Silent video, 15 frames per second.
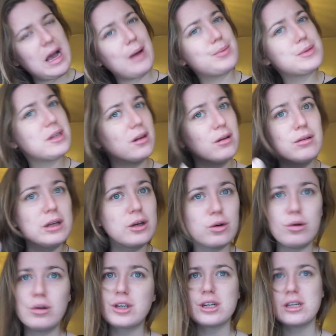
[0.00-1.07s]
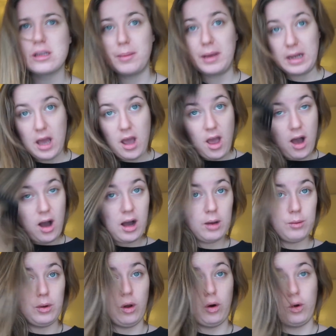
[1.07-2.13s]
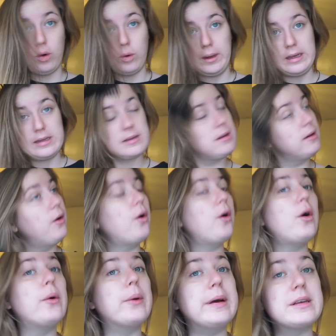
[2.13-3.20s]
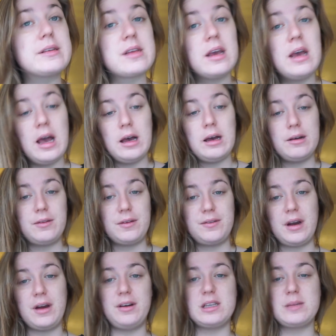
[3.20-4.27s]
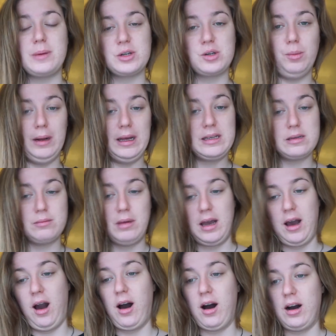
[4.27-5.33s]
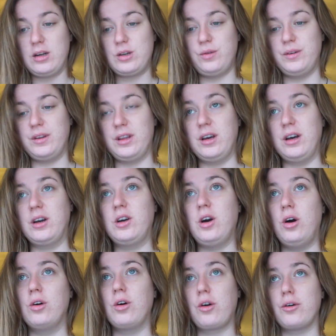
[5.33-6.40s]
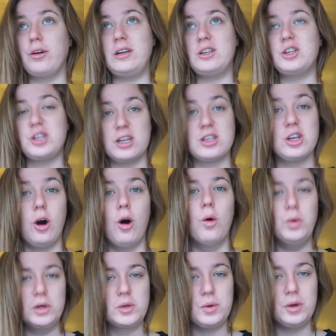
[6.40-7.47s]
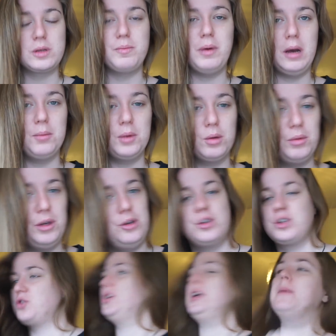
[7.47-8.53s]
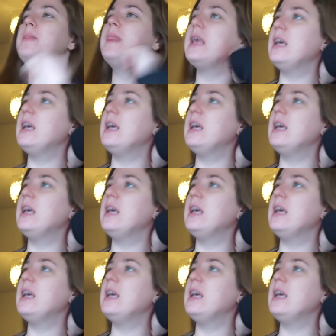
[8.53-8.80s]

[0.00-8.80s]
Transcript: absolutely gorgeous. I mean, I will always, always have a very special place in my heart for the concrete shithole which was Birmingham New Street